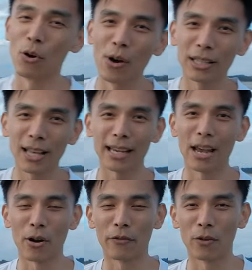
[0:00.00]
always like
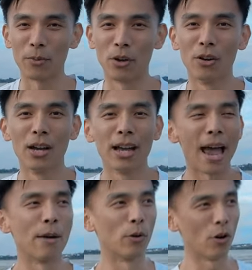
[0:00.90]
hearing from you.
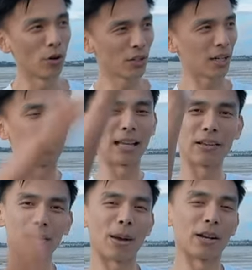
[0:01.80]
And we're also going to leave
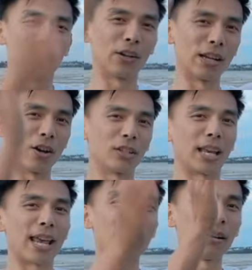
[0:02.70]
some other videos
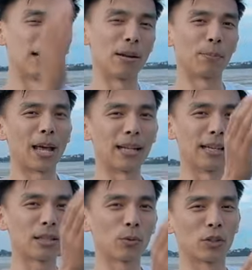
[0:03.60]
here in a
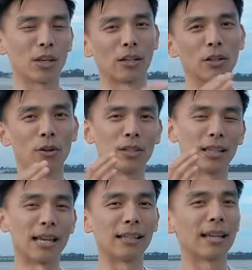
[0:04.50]
playlist, which includes a
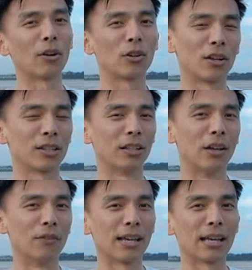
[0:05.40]
detailed cost of
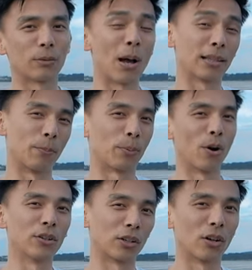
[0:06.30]
living, as well as some
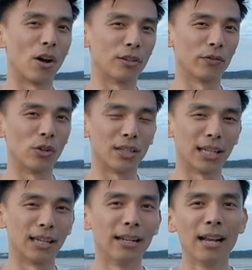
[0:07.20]
pros and cons of New
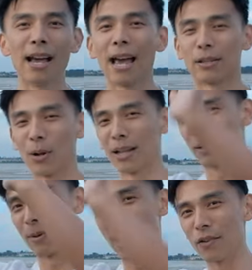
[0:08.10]
Zealand, as well as
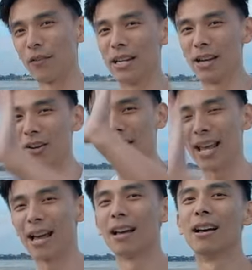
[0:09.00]
some other videos
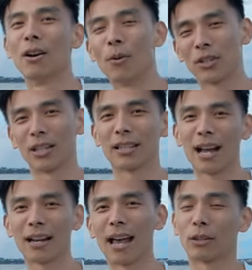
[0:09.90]
here, which is kind
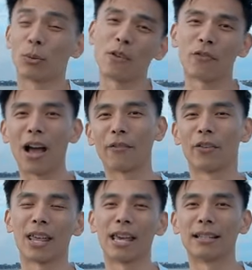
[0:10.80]
of like twenty-five
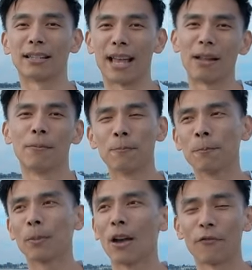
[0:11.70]
things that
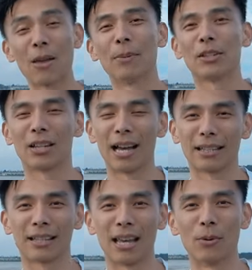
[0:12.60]
are famous to
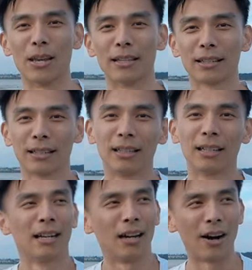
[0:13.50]
us Kiwis.
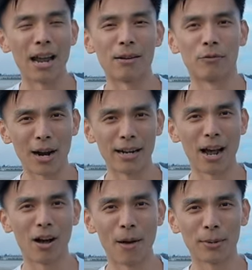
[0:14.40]
Alright, right
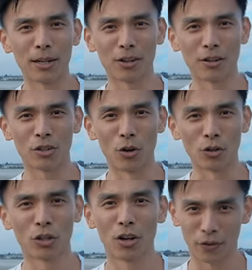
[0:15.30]
now I'm going to go
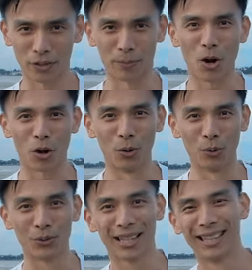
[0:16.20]
search for some cockles.